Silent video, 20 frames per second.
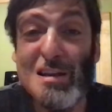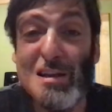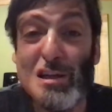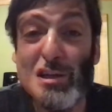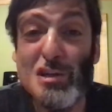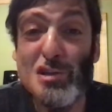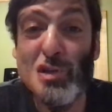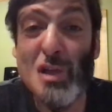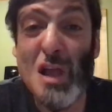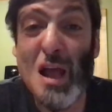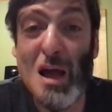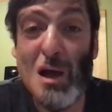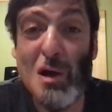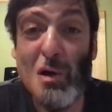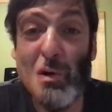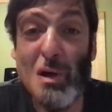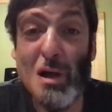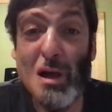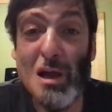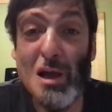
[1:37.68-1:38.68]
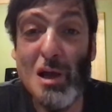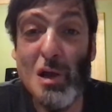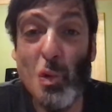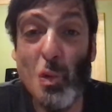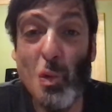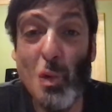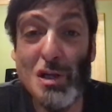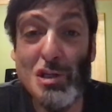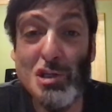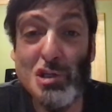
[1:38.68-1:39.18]
So now,
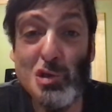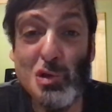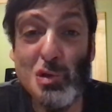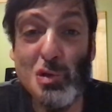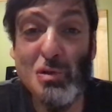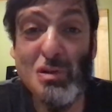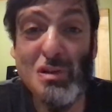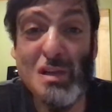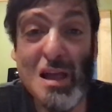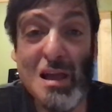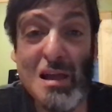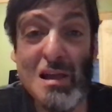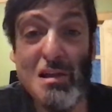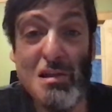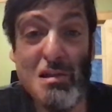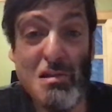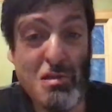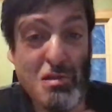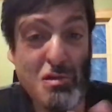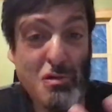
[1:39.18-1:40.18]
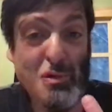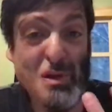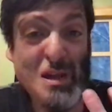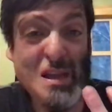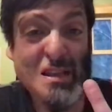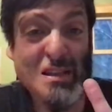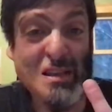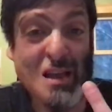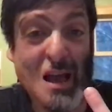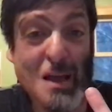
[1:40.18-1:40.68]
what should the
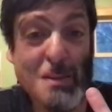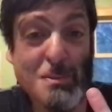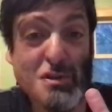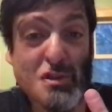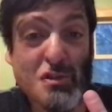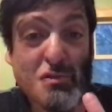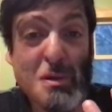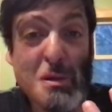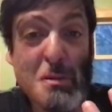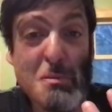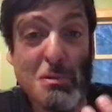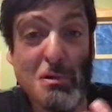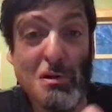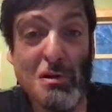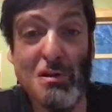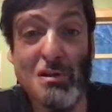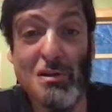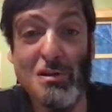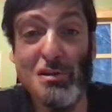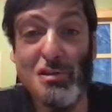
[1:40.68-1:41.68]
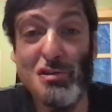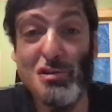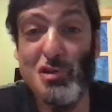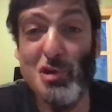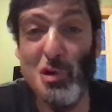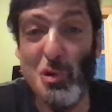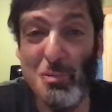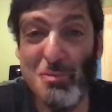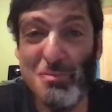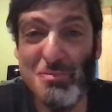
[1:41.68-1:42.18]
three types of people
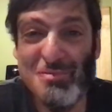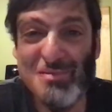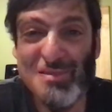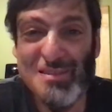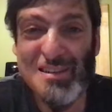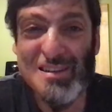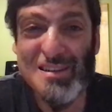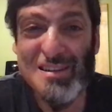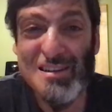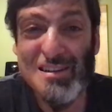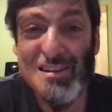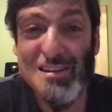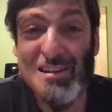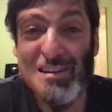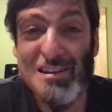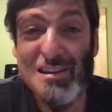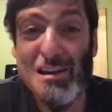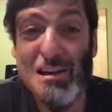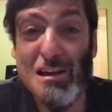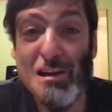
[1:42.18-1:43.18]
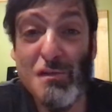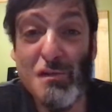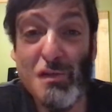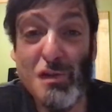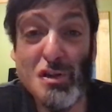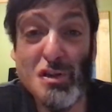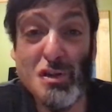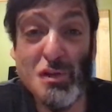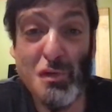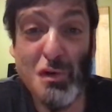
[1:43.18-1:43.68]
do?
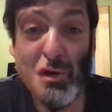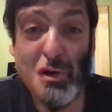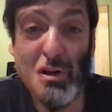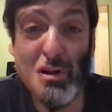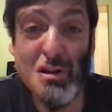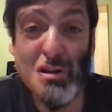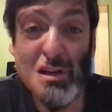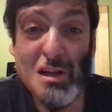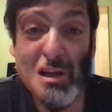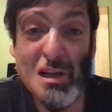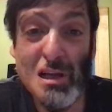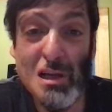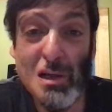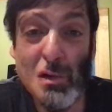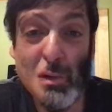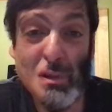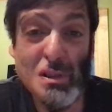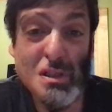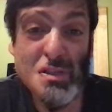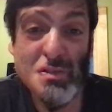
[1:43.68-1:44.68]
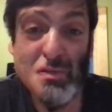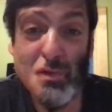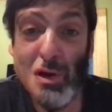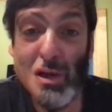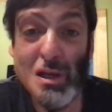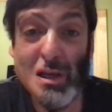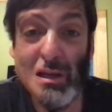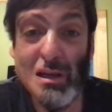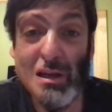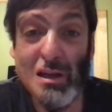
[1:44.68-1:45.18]
First of all, what is
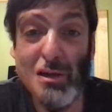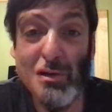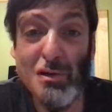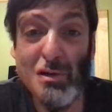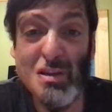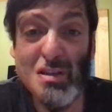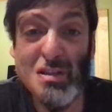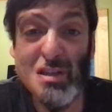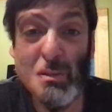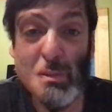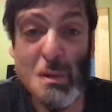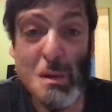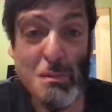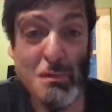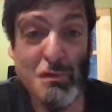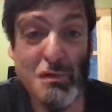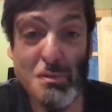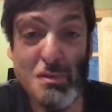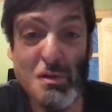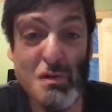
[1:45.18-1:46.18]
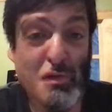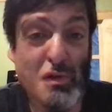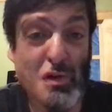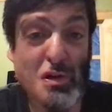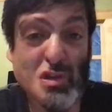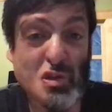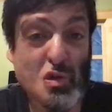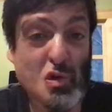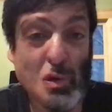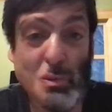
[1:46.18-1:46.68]
very clear is that people from the
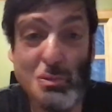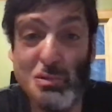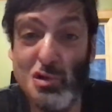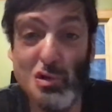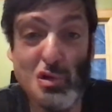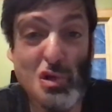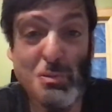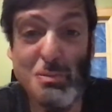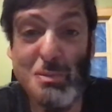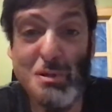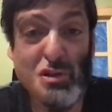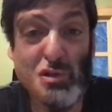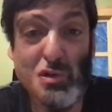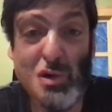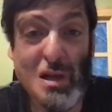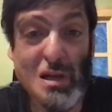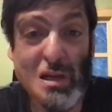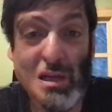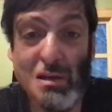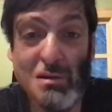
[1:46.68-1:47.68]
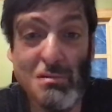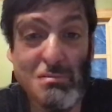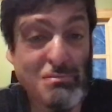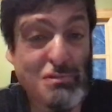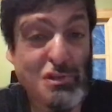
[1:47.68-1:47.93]
first group should not be trading.